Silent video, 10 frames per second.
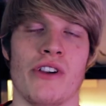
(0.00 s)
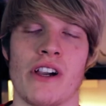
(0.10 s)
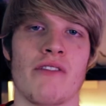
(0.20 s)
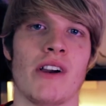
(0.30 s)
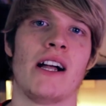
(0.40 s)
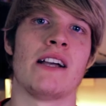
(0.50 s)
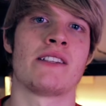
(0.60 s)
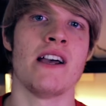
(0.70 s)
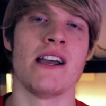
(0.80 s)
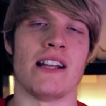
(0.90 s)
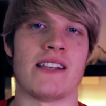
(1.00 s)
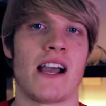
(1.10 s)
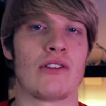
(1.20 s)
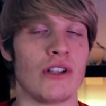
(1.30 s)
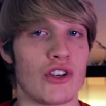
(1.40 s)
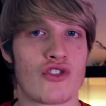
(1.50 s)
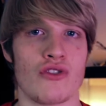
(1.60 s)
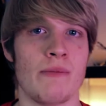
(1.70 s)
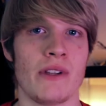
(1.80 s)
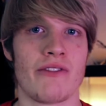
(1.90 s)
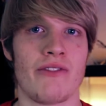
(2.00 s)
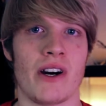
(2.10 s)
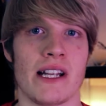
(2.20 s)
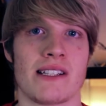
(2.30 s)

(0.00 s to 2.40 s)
You're gonna realize it's actually extremely fun.